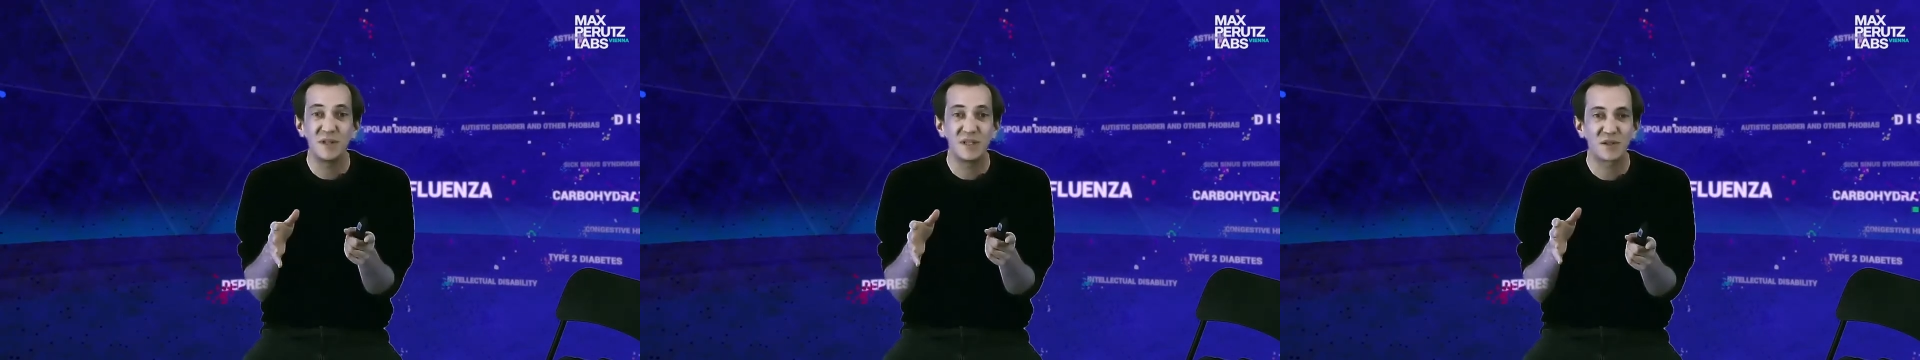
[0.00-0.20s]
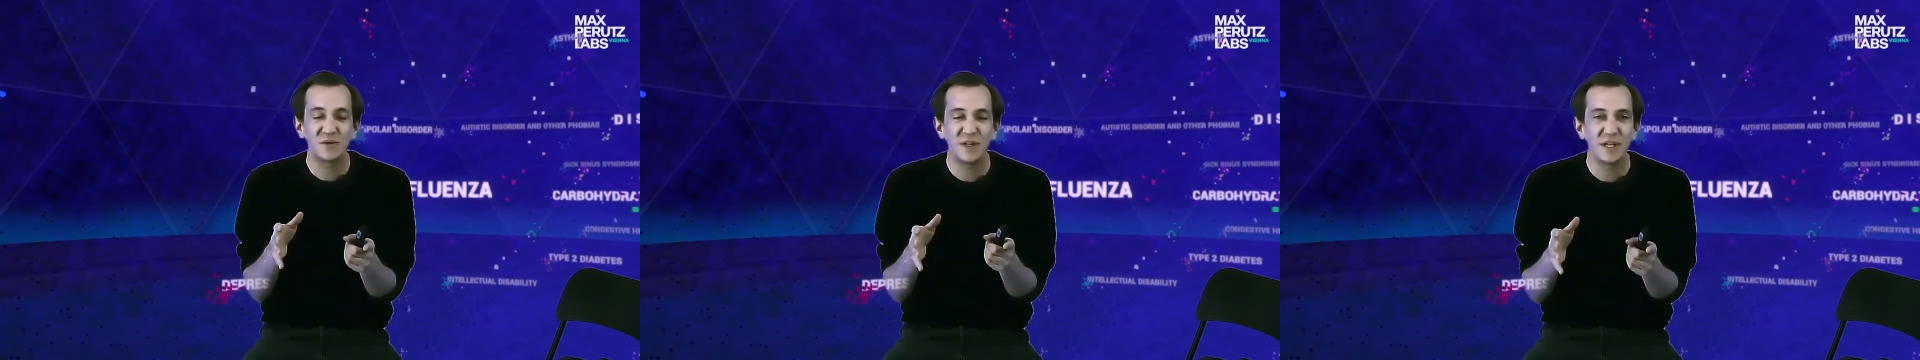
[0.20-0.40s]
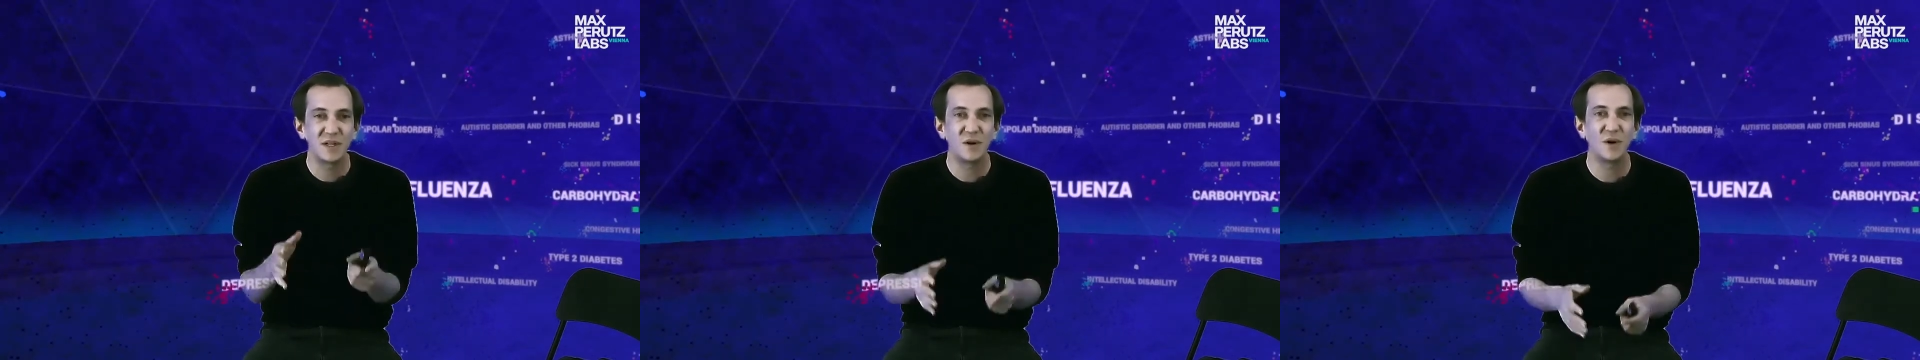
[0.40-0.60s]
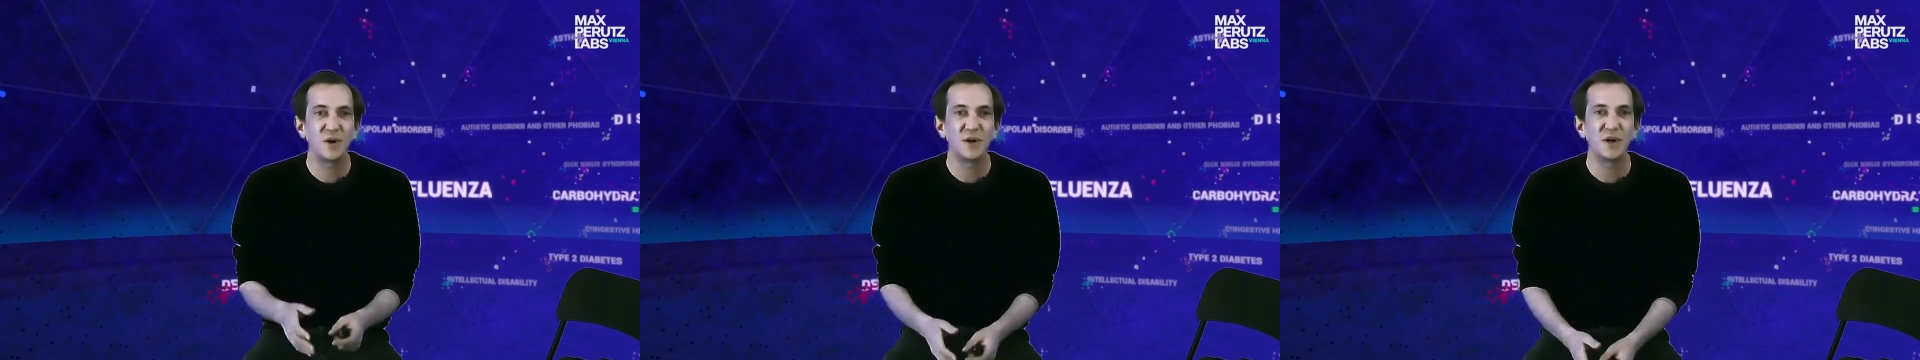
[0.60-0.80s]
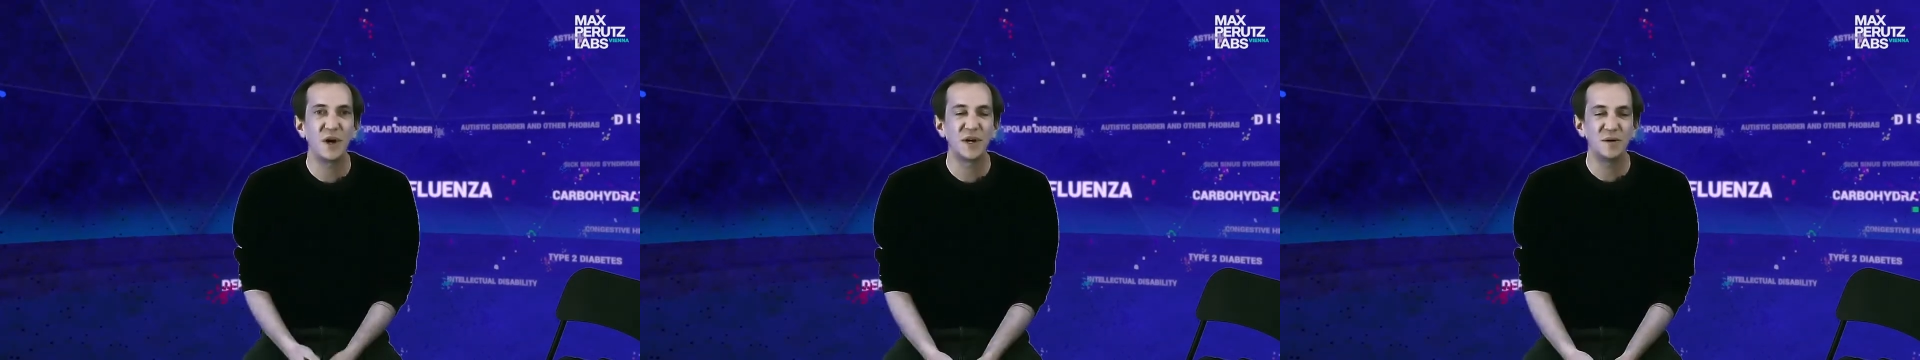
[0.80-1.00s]
screen
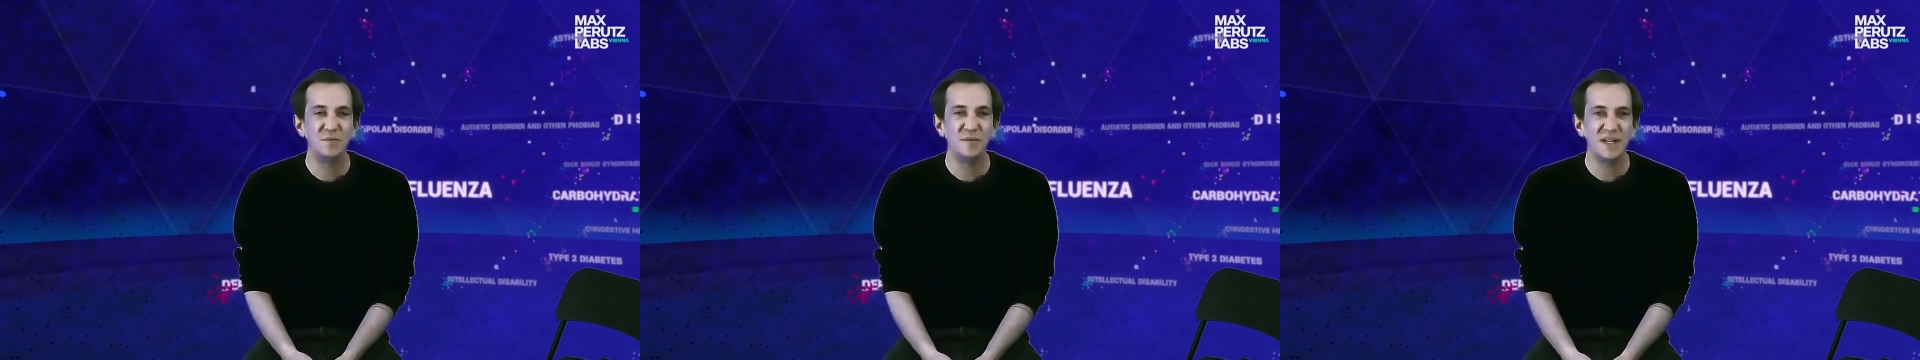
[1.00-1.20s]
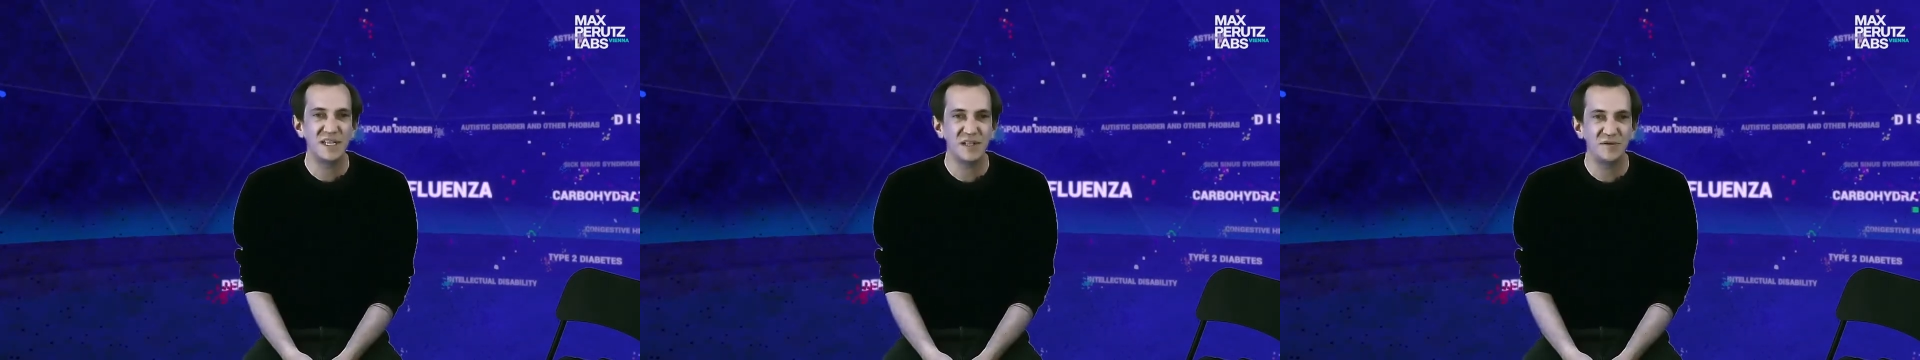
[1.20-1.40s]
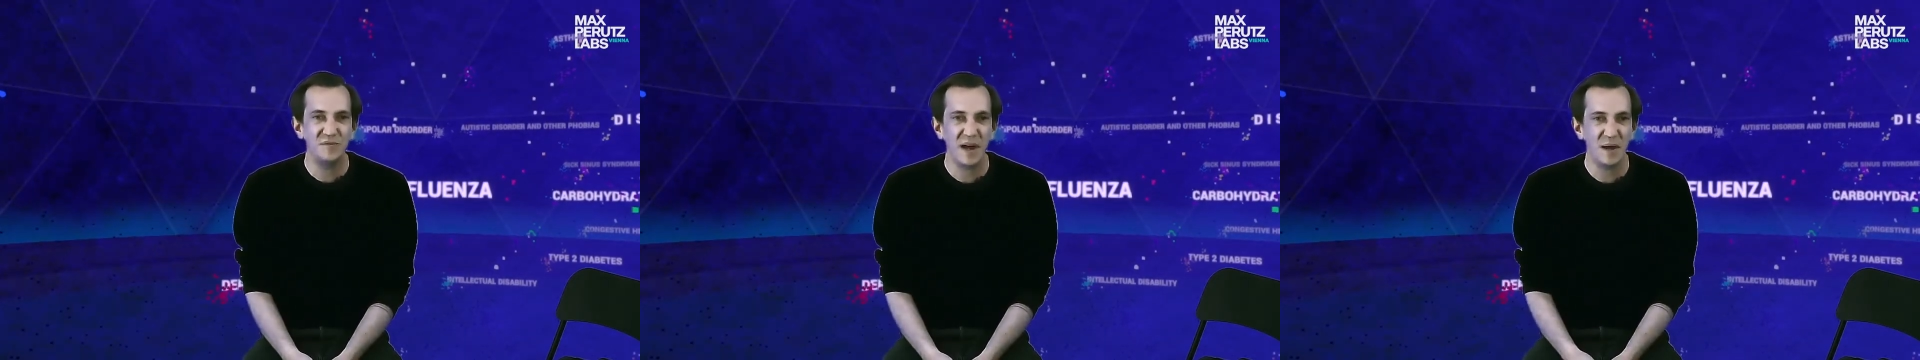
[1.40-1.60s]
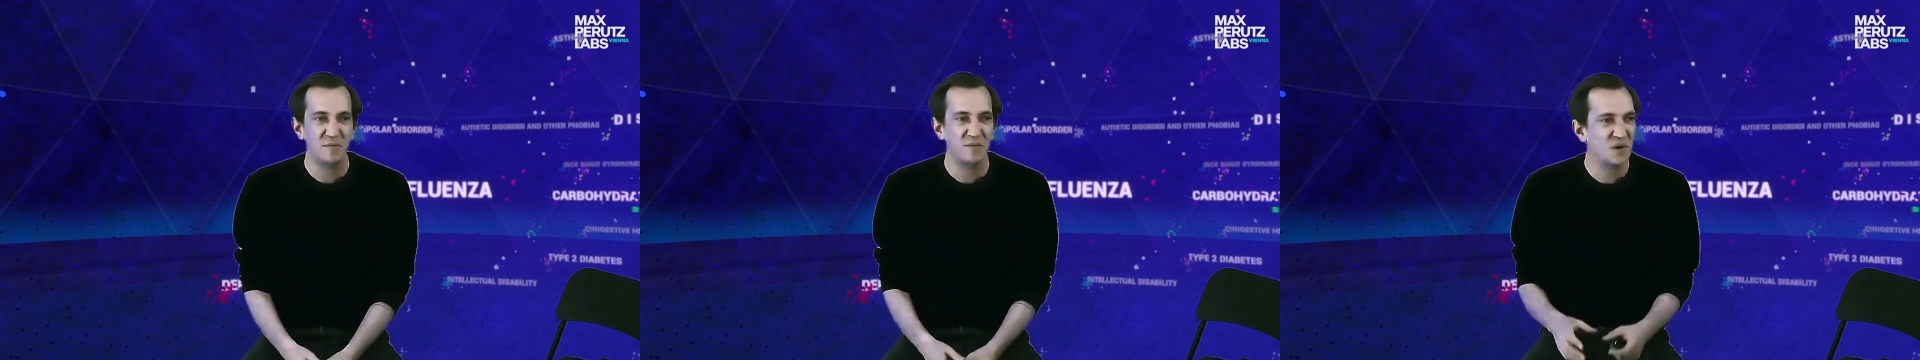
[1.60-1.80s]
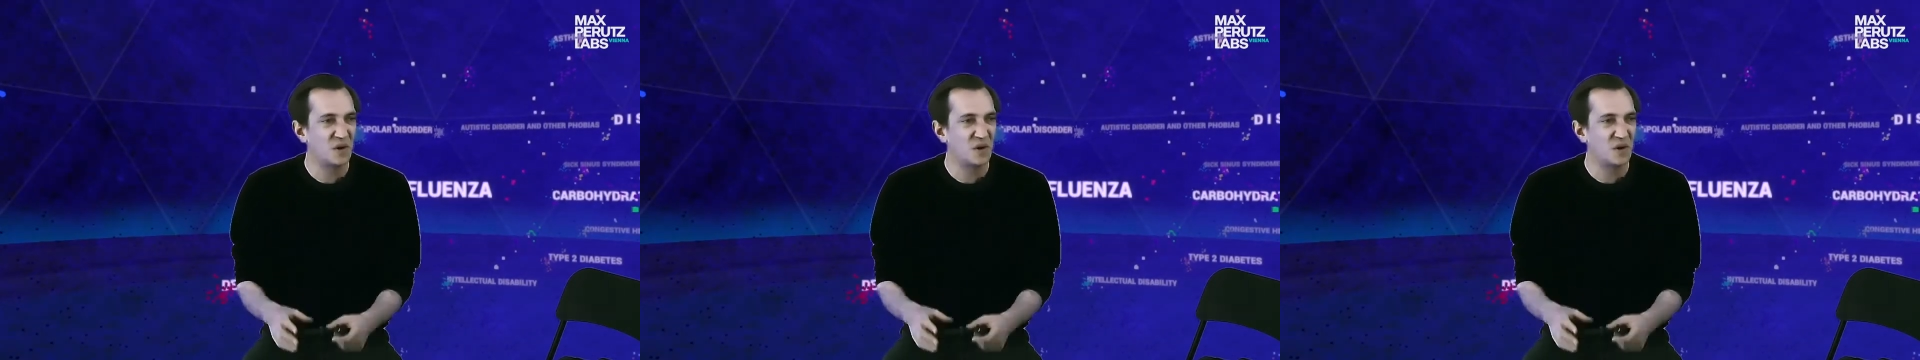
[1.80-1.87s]
or on a piece of paper,